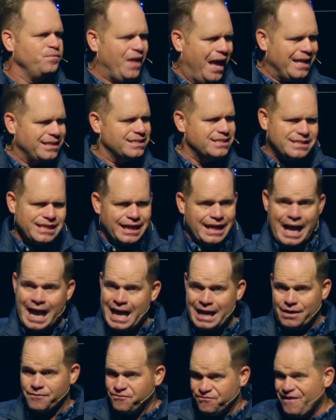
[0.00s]
That's the
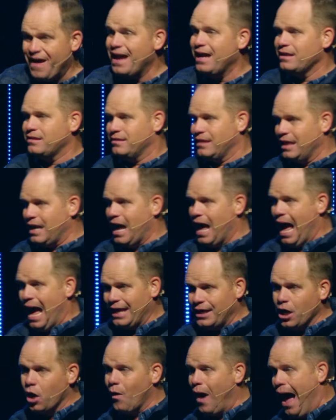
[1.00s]
kind of faith that
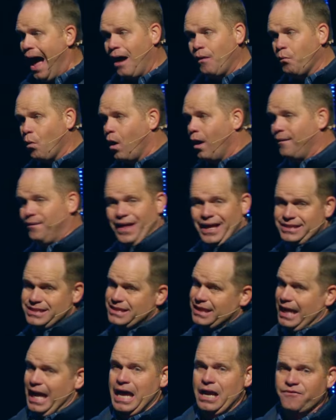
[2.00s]
I know I want. That's
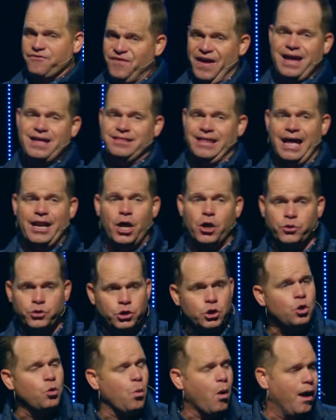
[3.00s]
the kind of faith I know
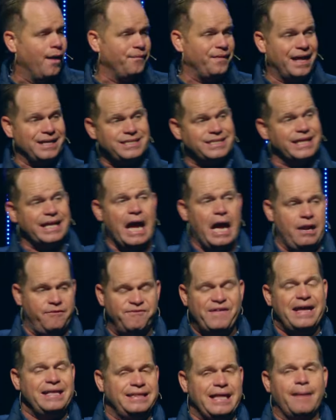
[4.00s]
you want. That's the kind of
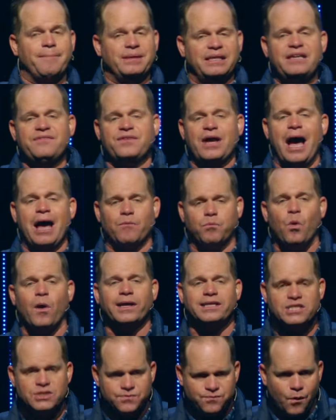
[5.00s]
faith I believe God
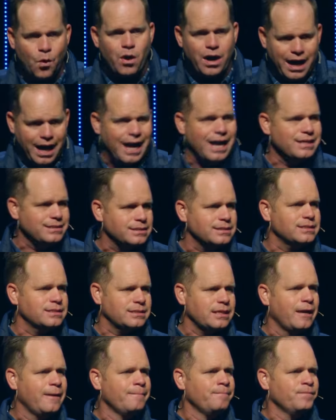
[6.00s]
wants for us.